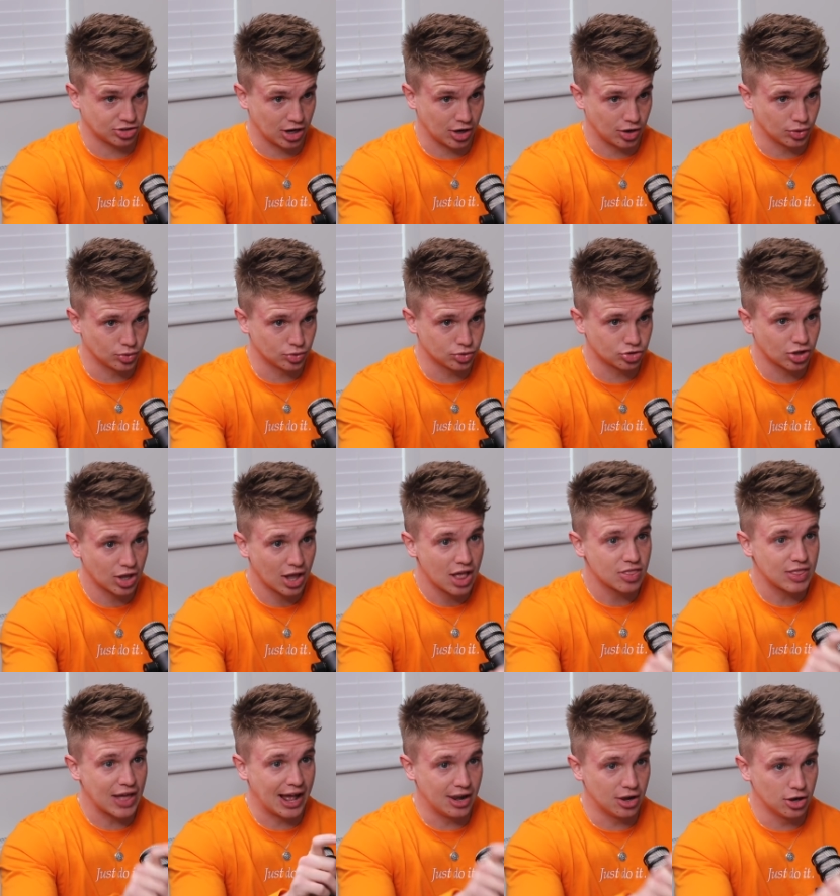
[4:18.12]
dolls
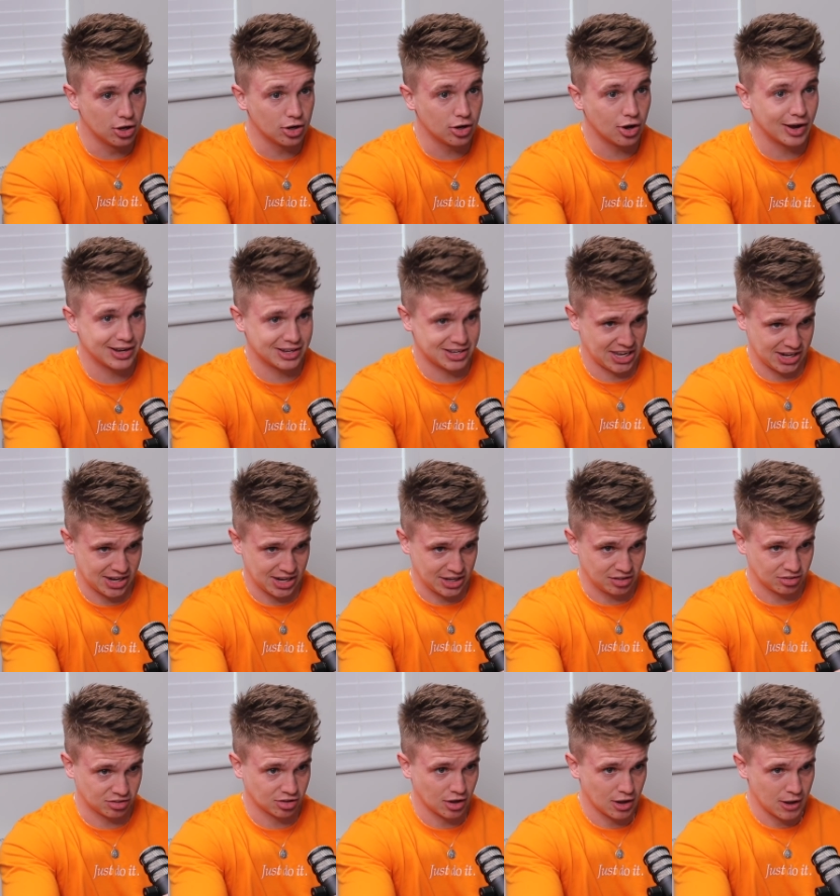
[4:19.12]
that look like
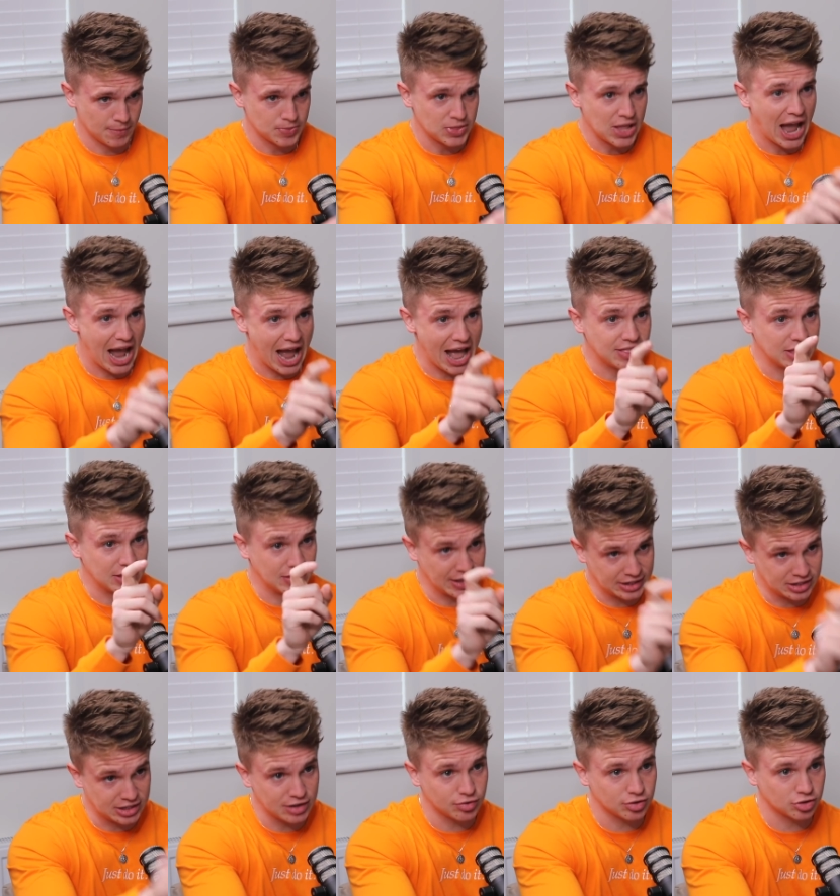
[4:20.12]
kiddies. And then
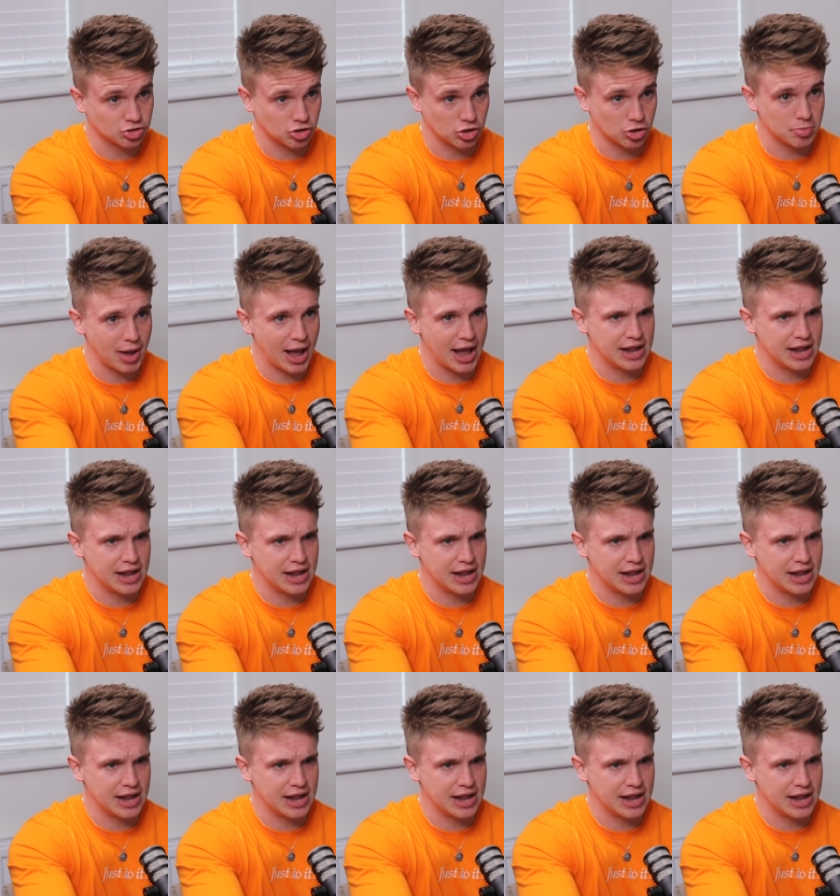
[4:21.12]
they give it to them